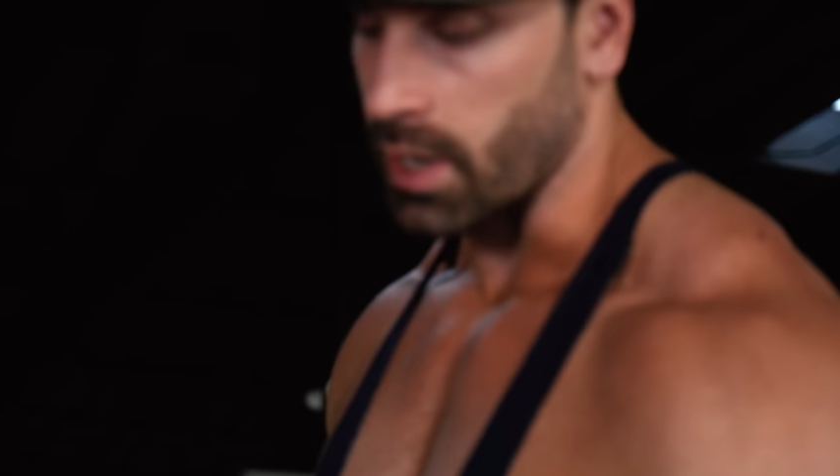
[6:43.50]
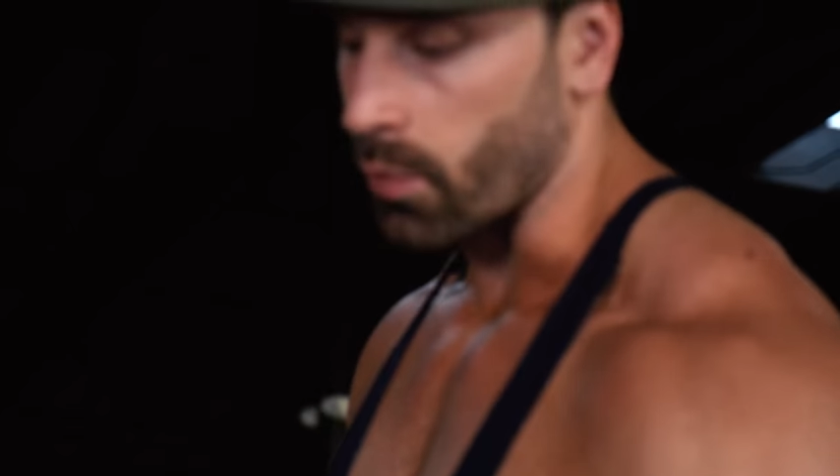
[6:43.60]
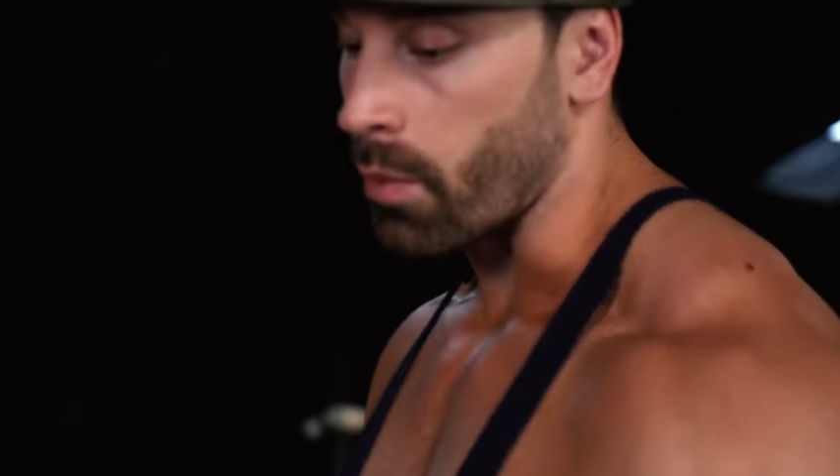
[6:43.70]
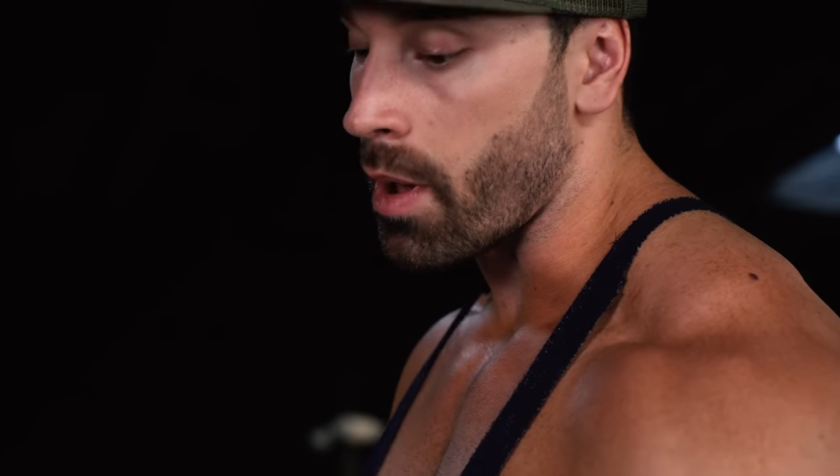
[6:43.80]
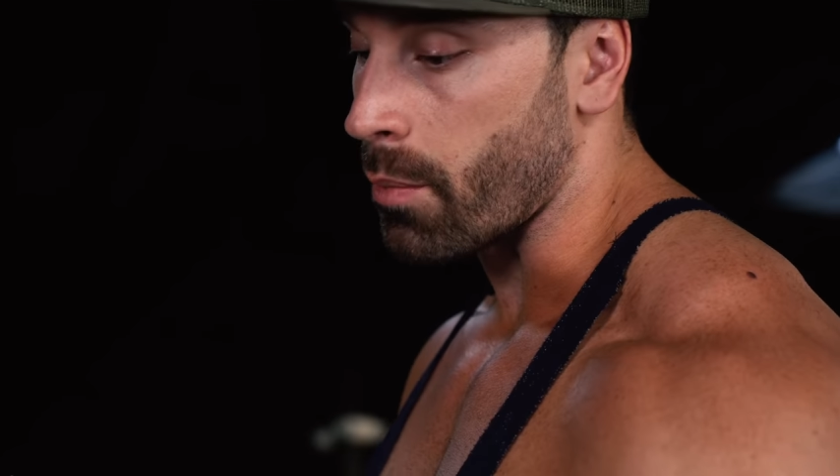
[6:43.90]
And
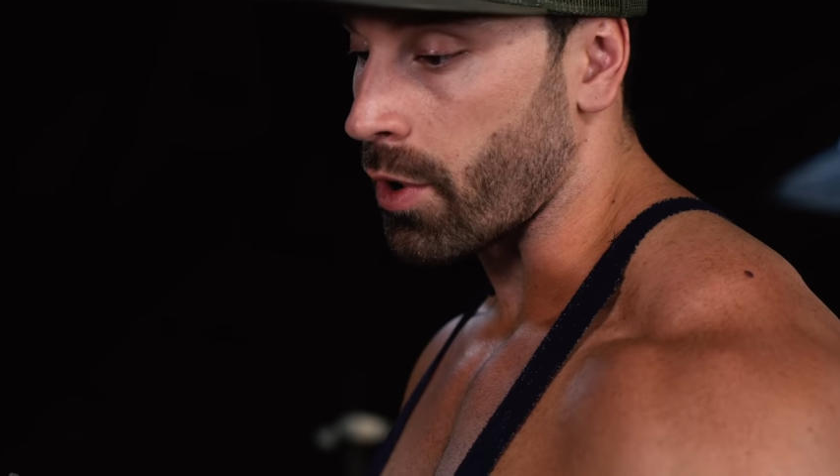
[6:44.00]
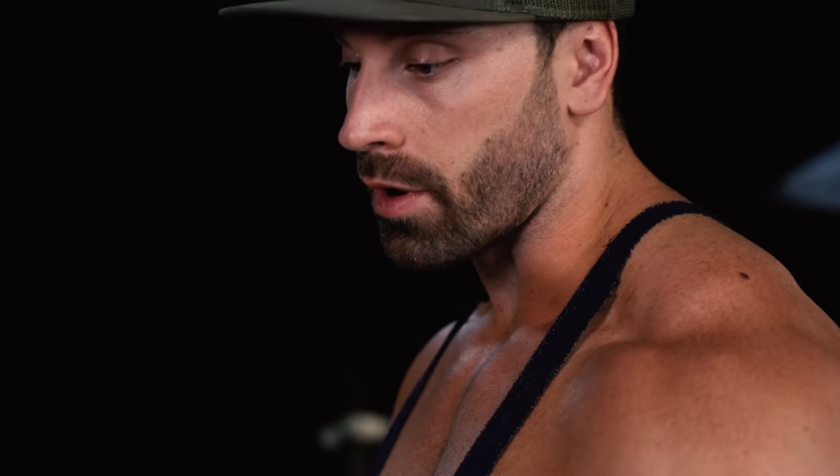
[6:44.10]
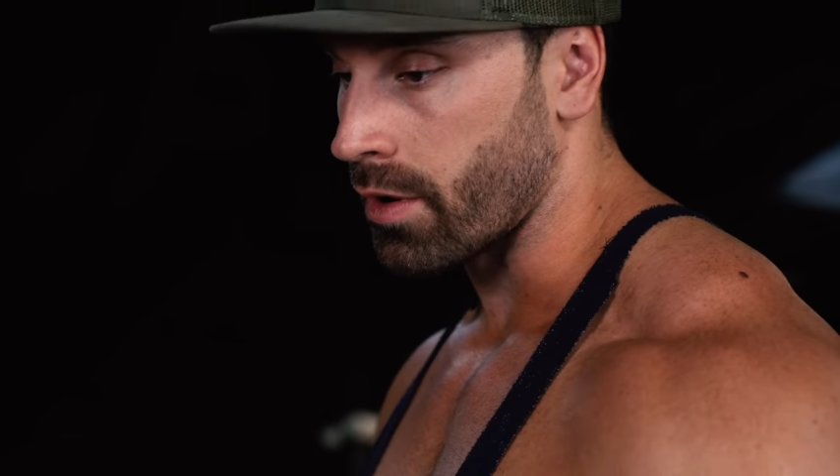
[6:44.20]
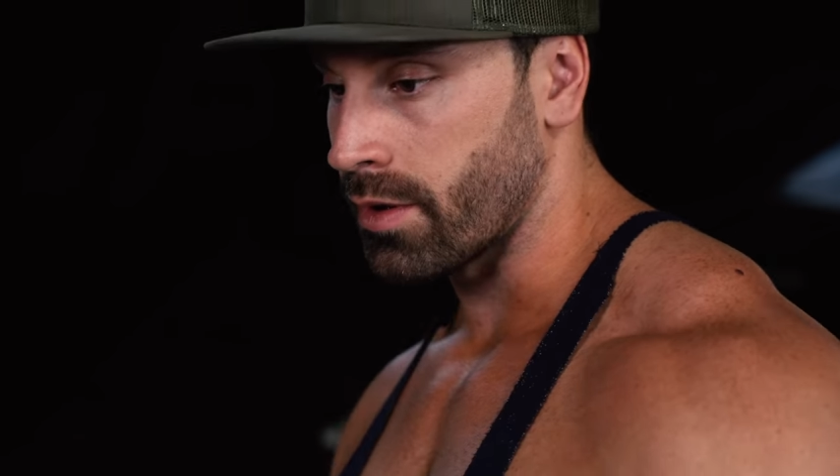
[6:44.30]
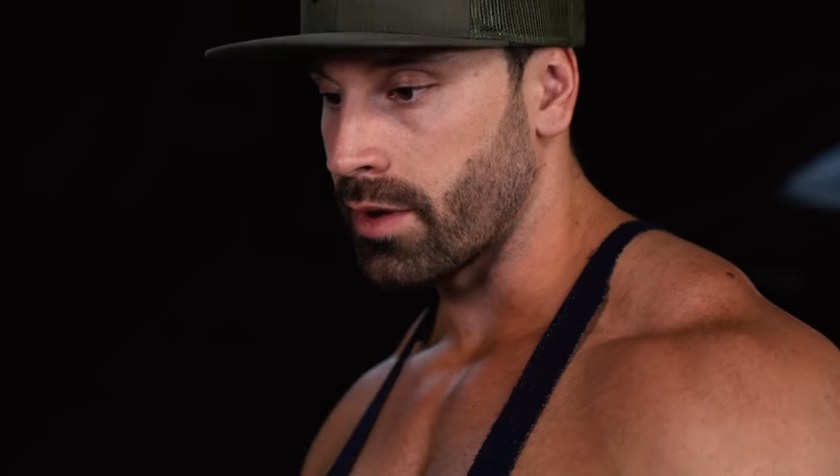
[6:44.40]
remember,
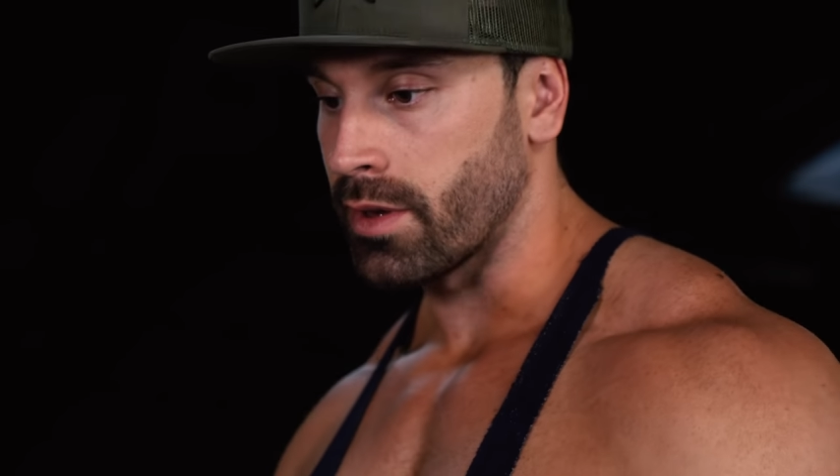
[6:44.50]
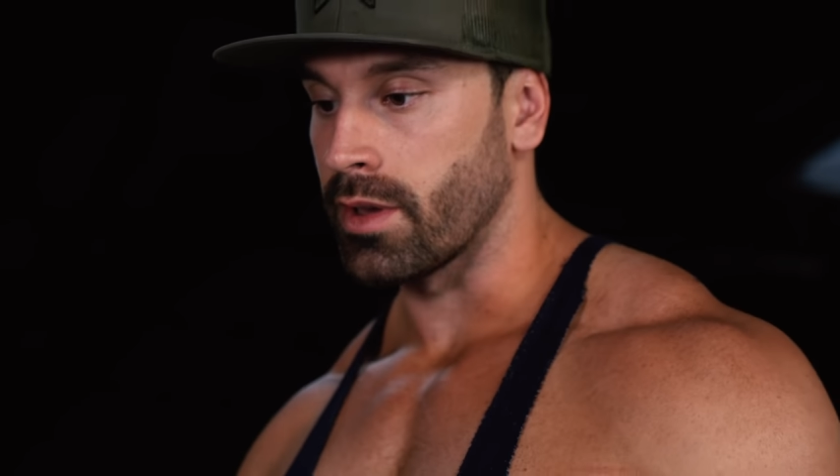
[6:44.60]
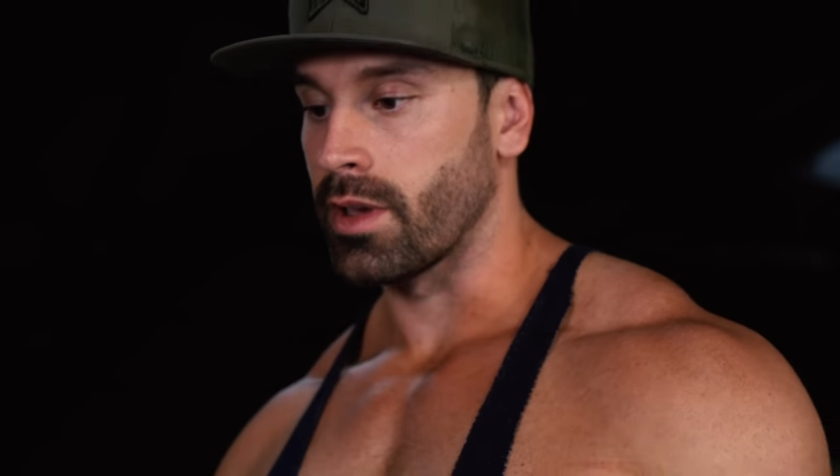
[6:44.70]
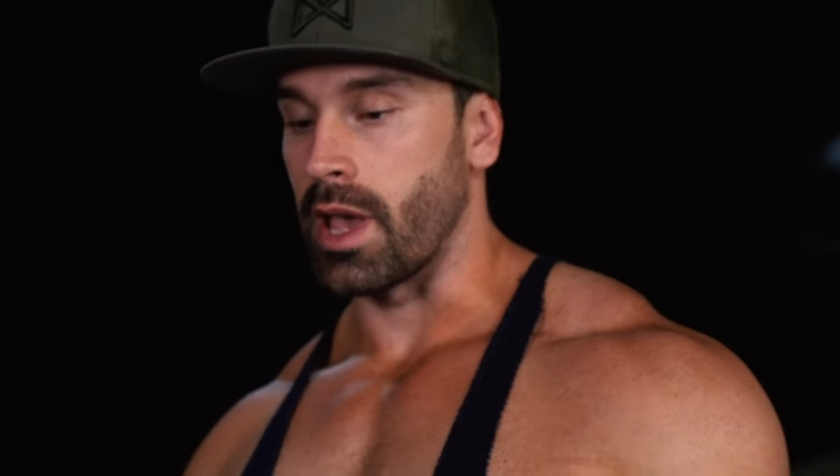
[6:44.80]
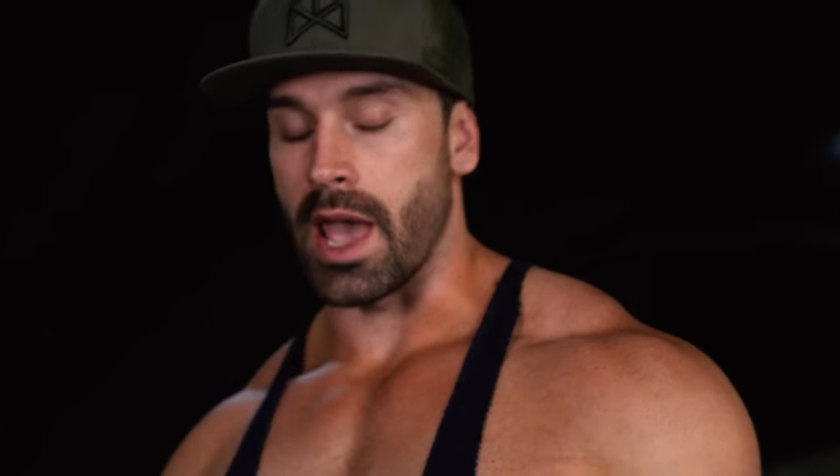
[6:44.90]

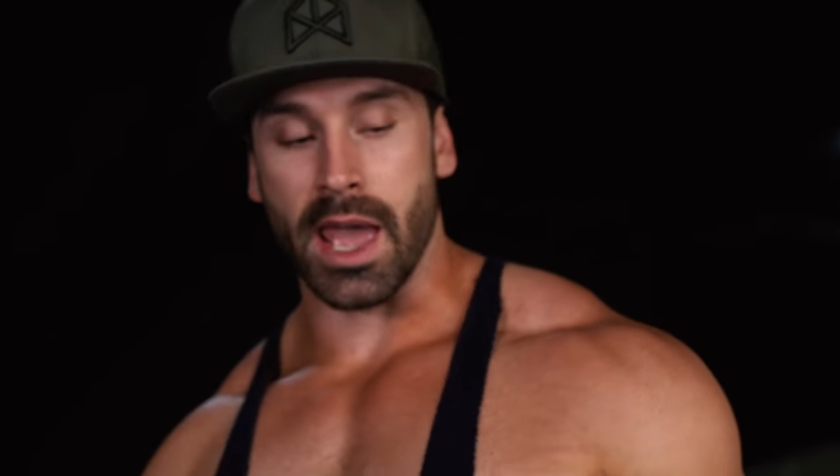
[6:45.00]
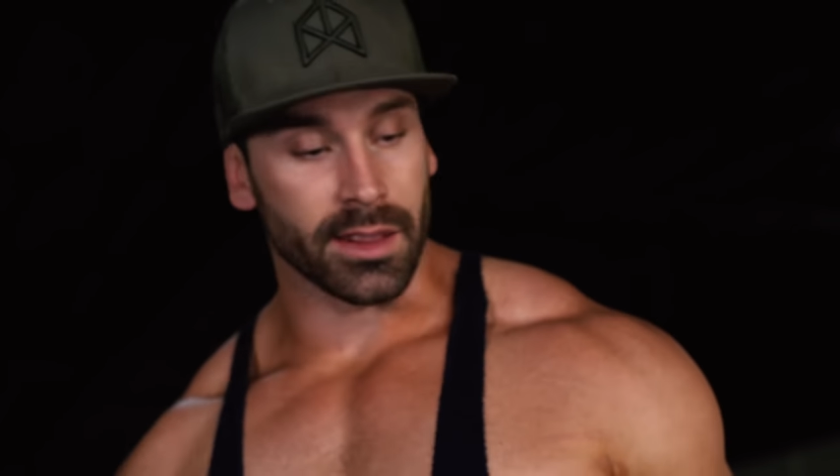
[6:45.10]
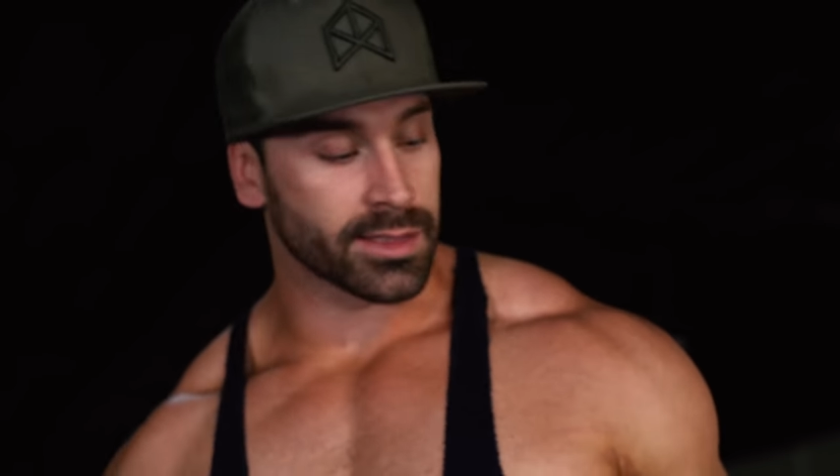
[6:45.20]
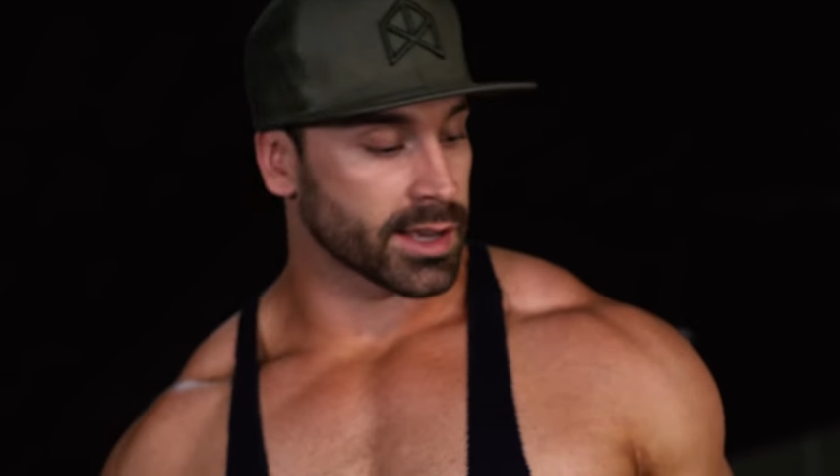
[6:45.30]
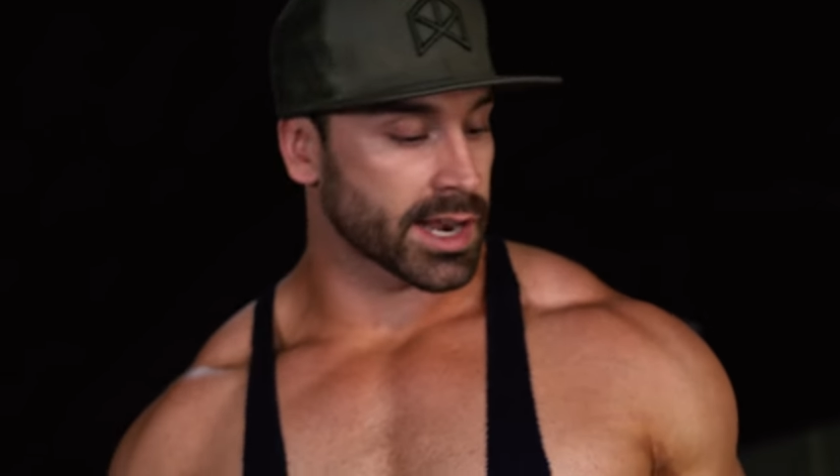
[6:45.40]
anything